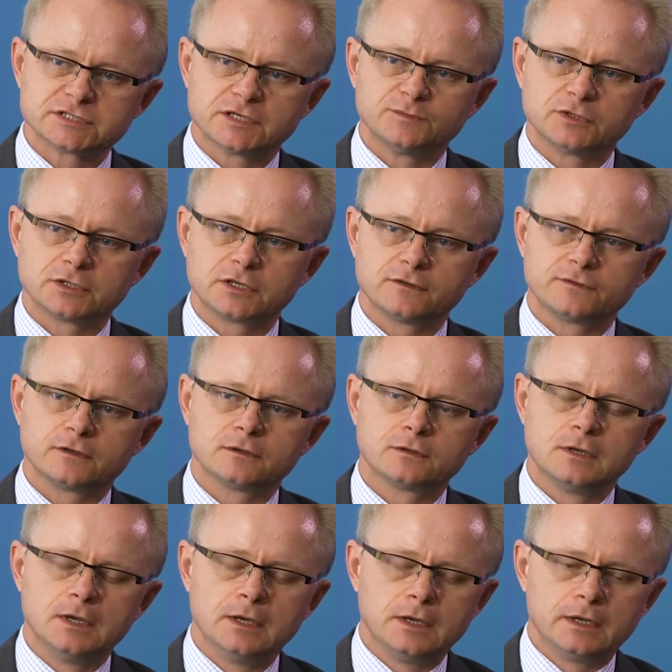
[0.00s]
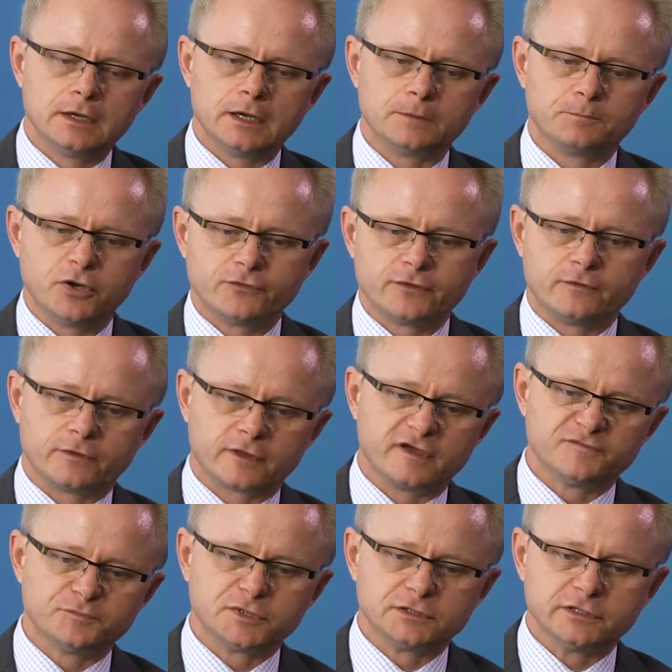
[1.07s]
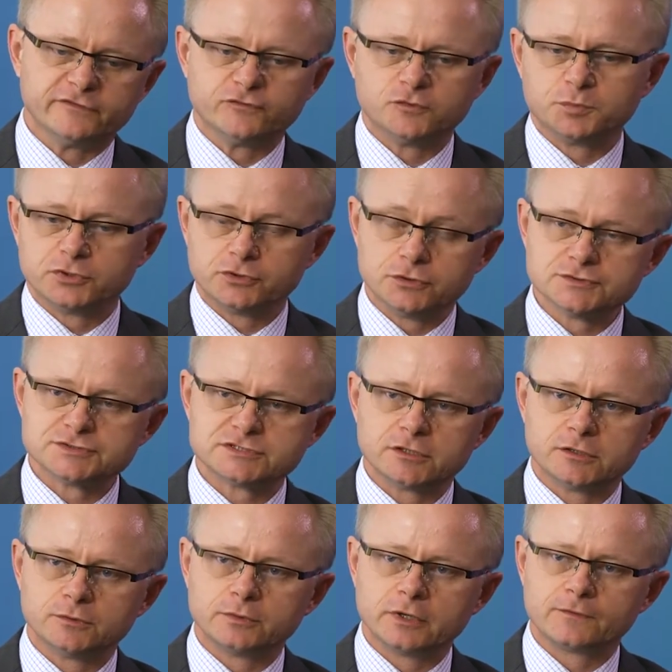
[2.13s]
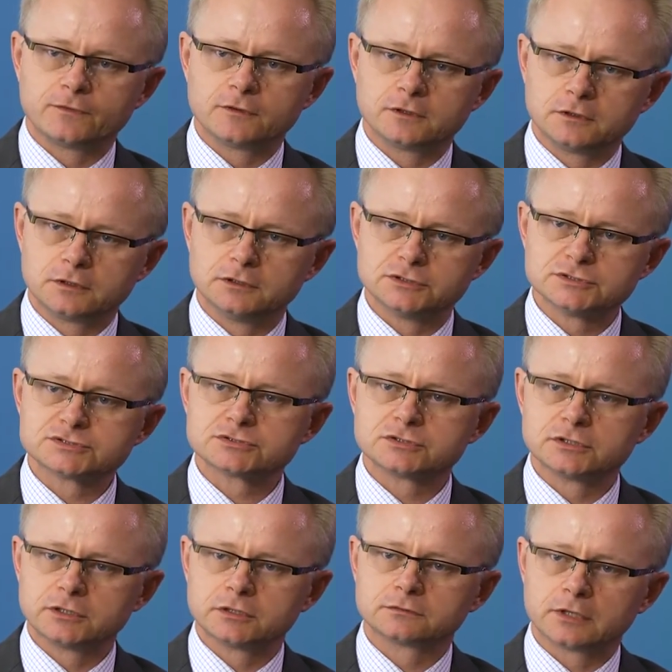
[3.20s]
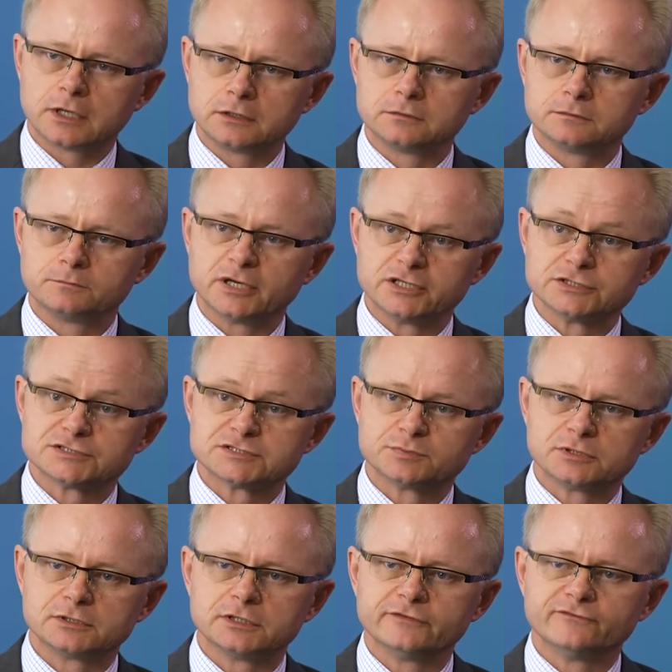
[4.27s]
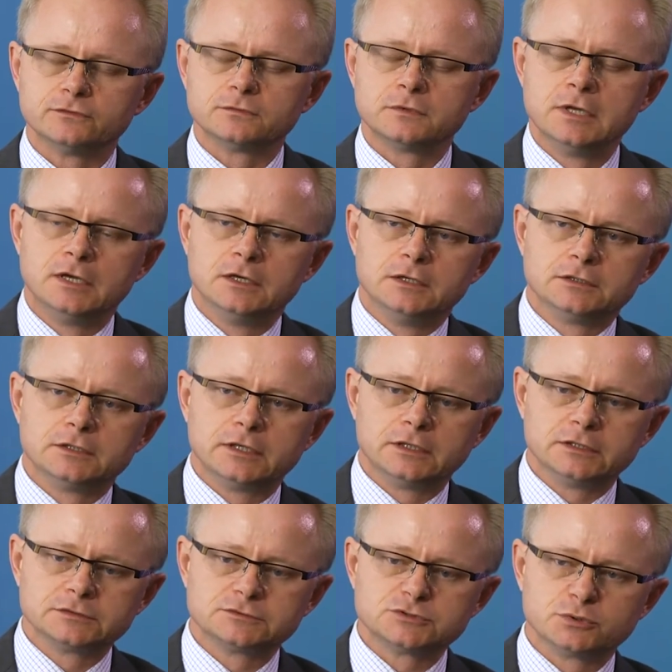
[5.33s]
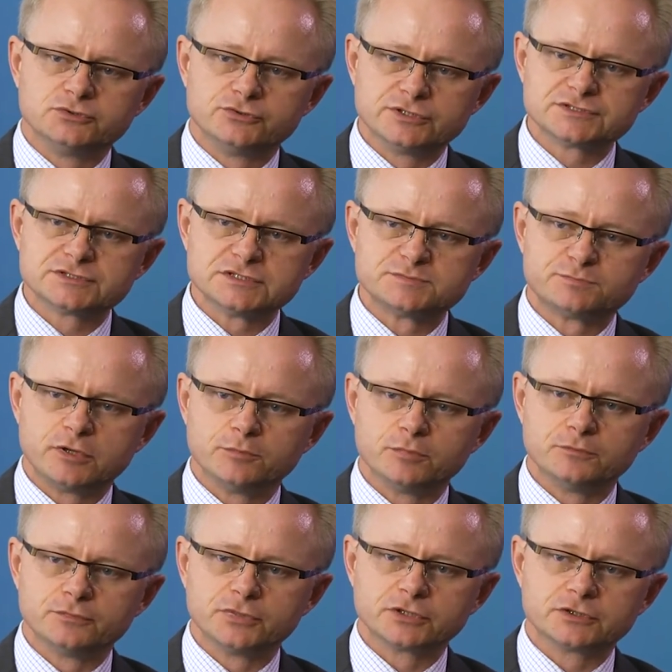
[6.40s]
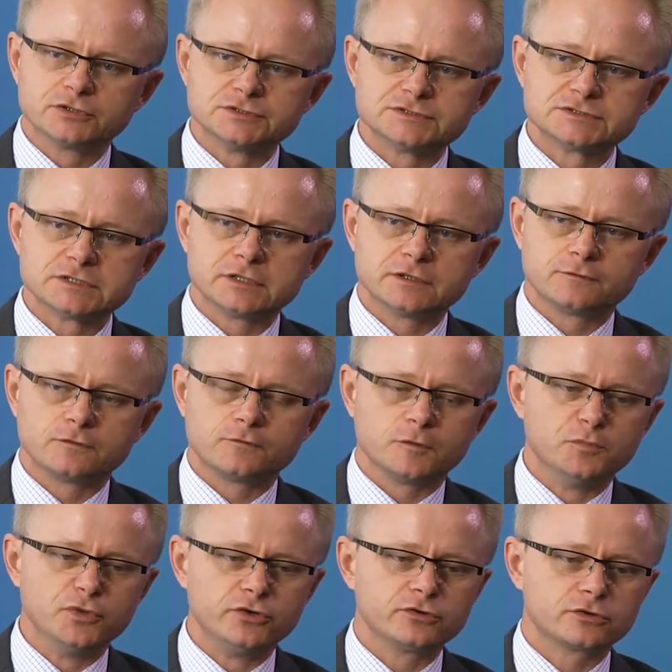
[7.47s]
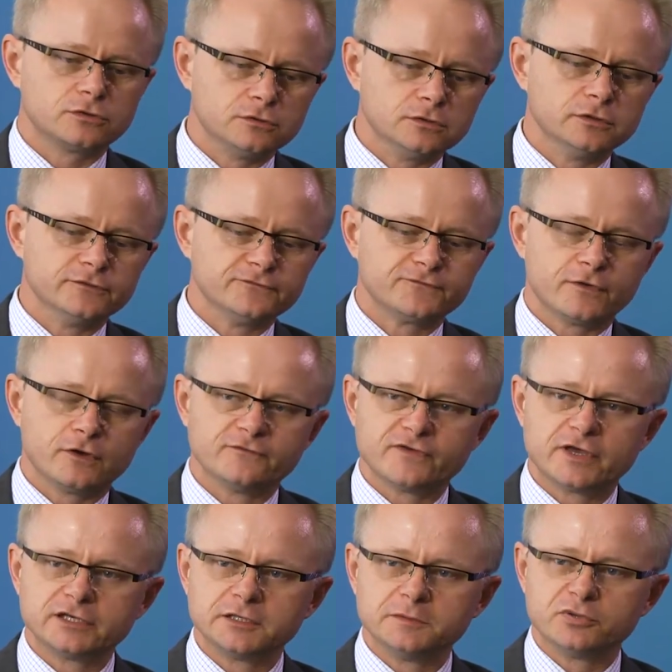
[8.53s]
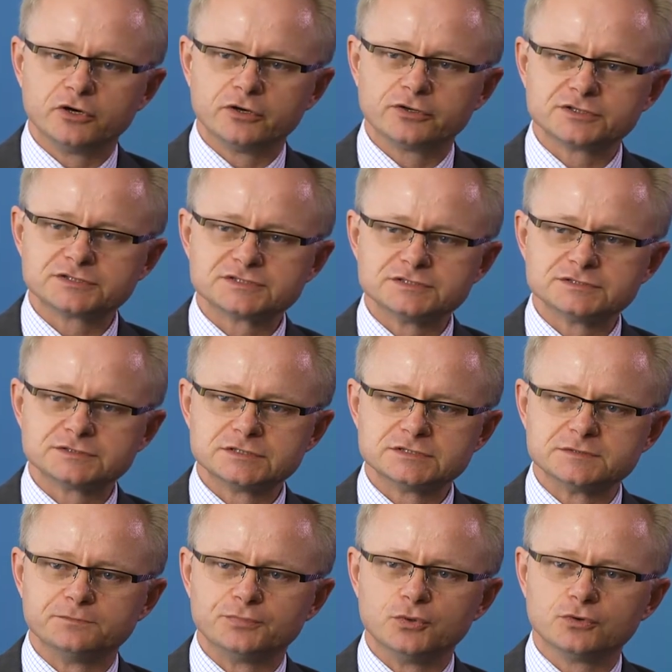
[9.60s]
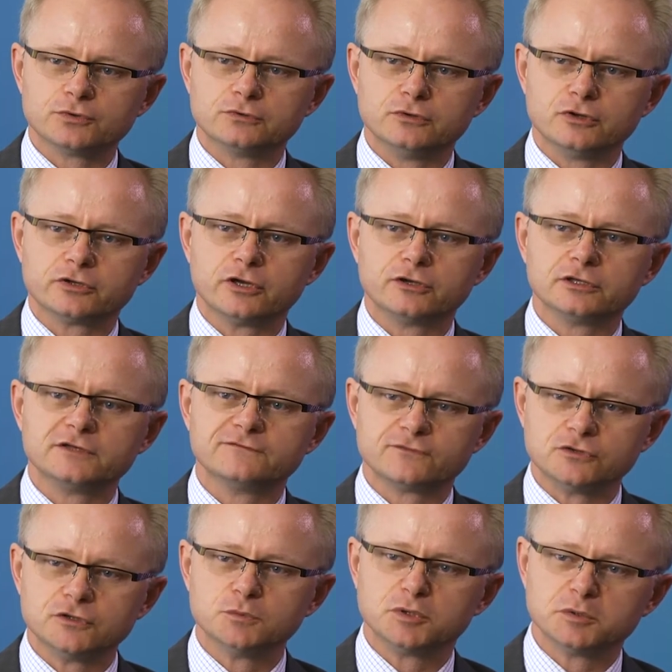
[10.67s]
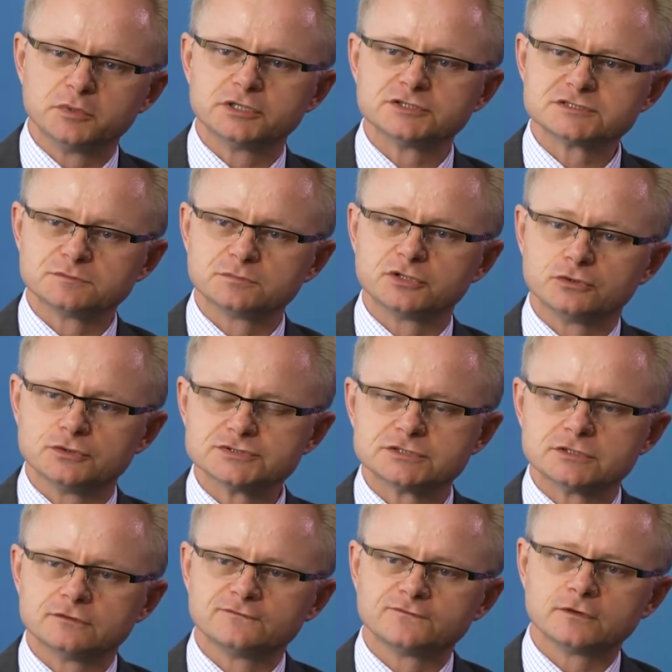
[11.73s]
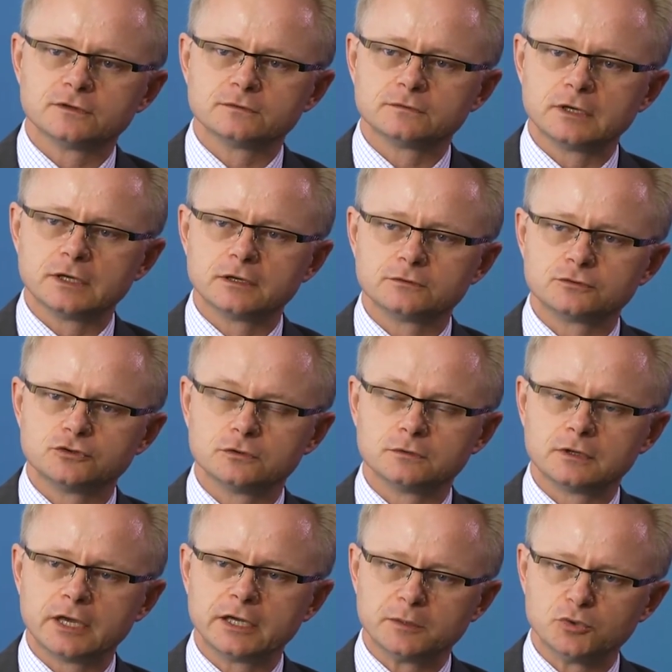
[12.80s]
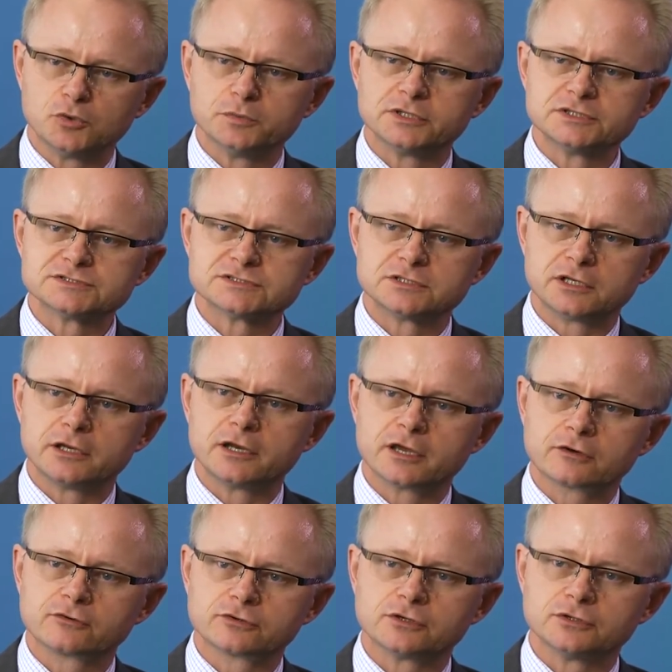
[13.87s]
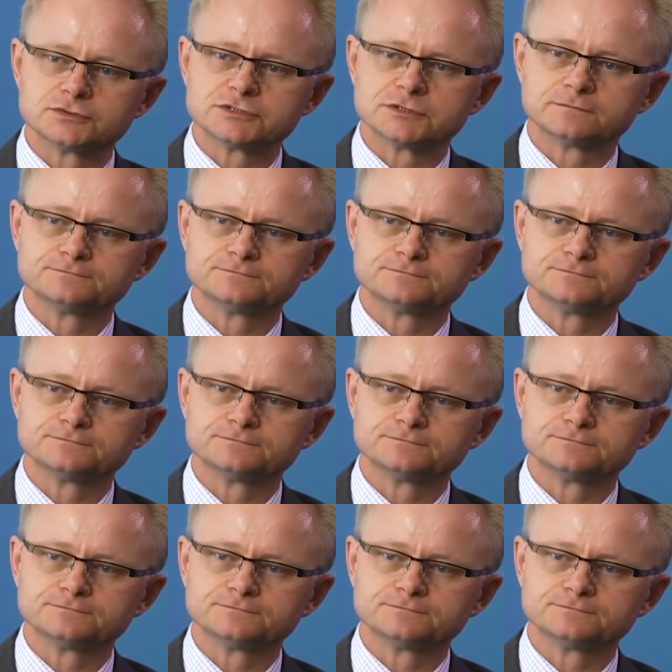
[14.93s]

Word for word: come together, uh, both at the government level but also at the industry and, and participant level. Uh, to address this problem because uh, the, the, miracle of, of antibiotics is, is important not only for human medicine but also for animal medicine and agriculture.